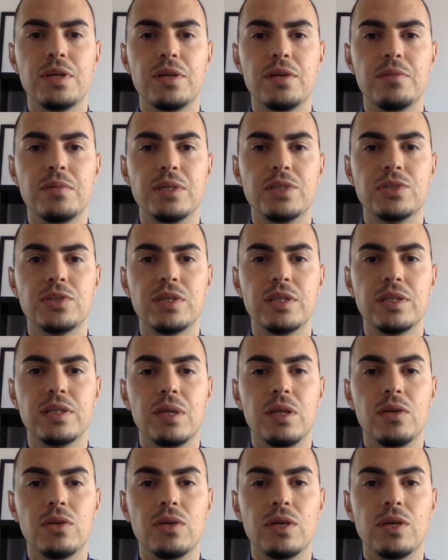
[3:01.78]
here in Madrid.
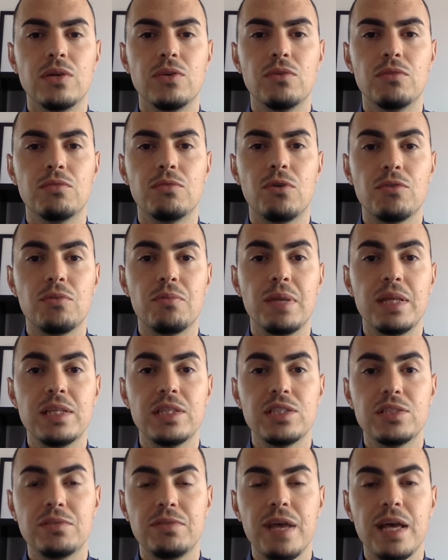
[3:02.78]
Looking good for
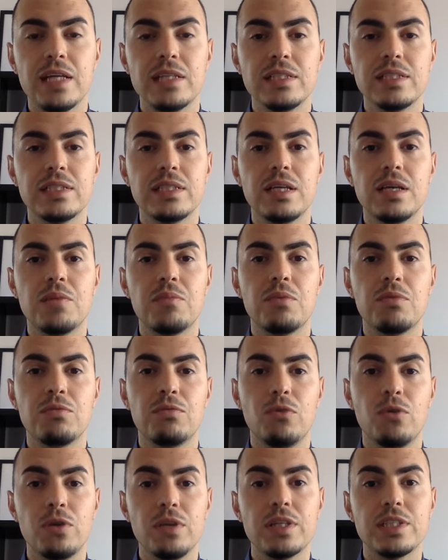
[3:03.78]
Betis fans
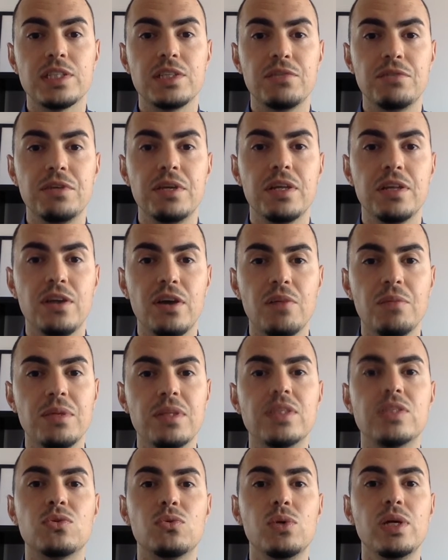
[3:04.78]
before the Sevilla derby
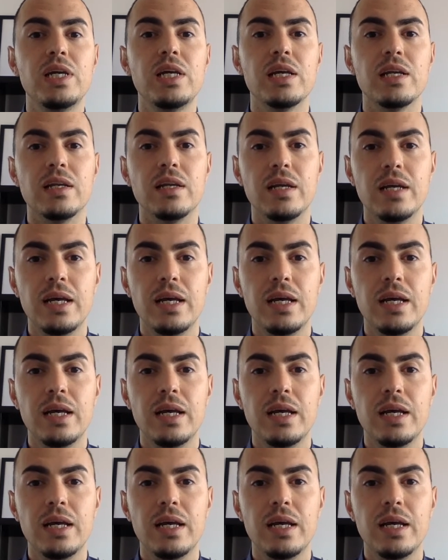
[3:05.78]
this weekend.